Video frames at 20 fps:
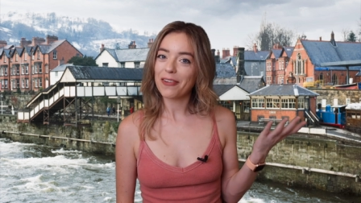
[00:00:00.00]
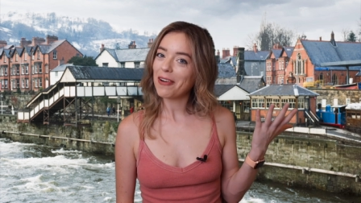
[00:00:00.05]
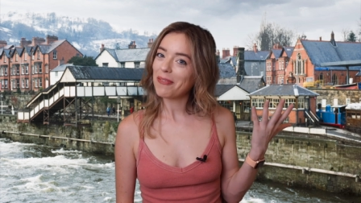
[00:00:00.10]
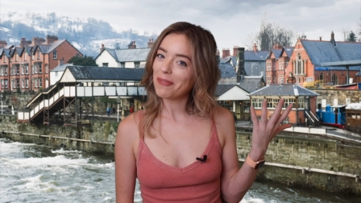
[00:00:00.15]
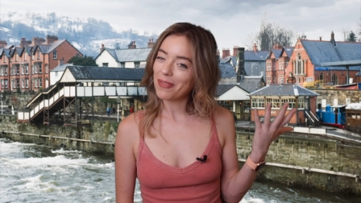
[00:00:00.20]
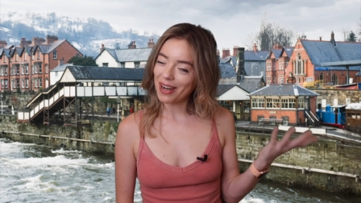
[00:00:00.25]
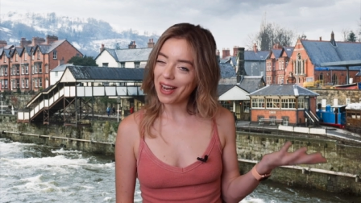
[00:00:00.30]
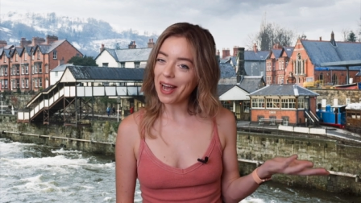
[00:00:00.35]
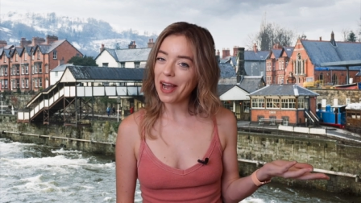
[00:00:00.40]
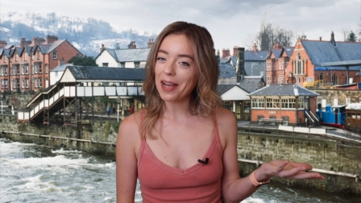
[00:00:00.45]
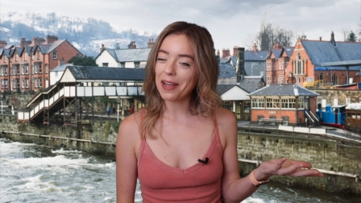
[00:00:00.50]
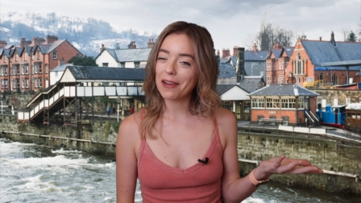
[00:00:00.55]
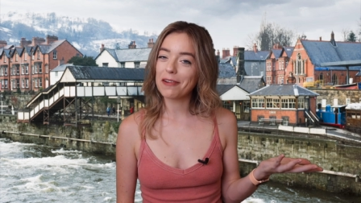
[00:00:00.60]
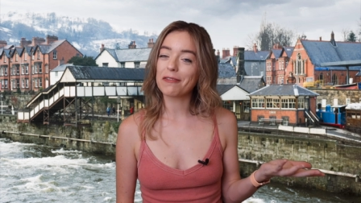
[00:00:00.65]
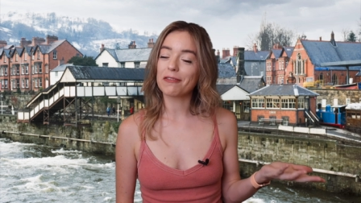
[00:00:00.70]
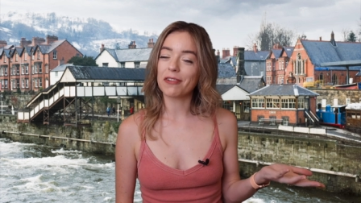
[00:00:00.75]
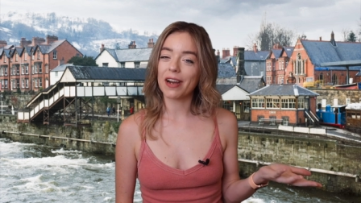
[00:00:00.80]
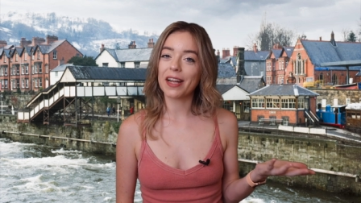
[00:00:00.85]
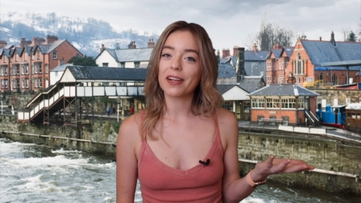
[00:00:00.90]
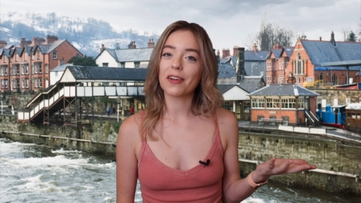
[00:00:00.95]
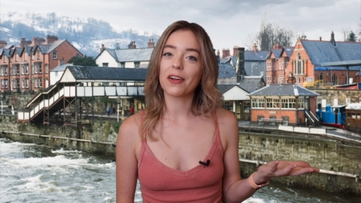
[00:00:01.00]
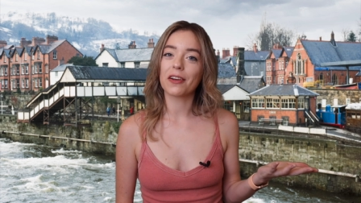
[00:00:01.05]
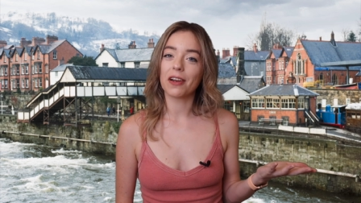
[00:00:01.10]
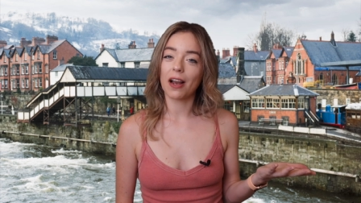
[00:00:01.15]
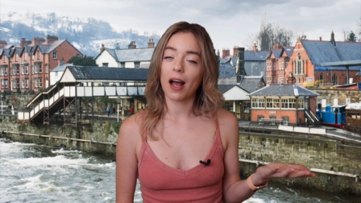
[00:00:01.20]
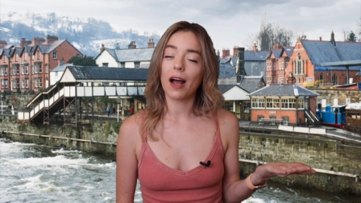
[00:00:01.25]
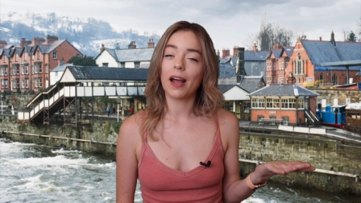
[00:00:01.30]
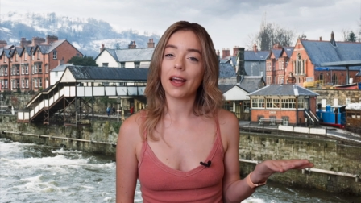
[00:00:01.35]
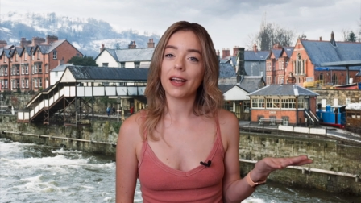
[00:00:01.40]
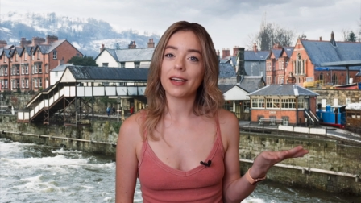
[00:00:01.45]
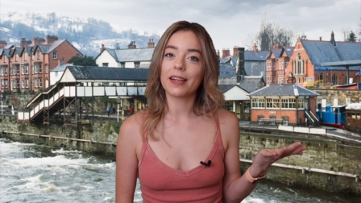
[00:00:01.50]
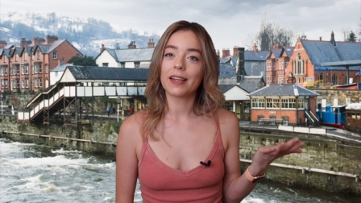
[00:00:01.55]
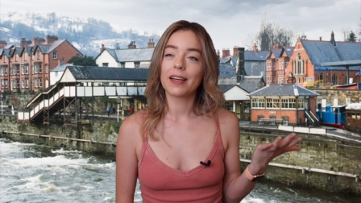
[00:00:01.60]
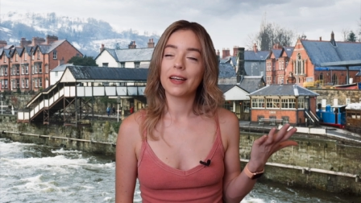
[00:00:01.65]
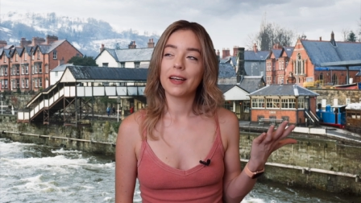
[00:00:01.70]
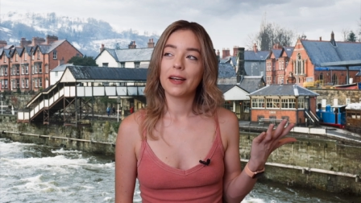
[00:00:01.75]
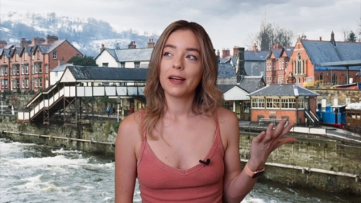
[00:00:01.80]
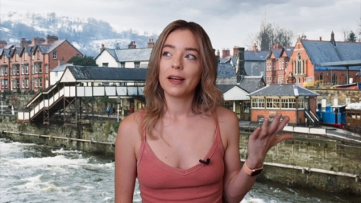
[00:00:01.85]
from what I have read online,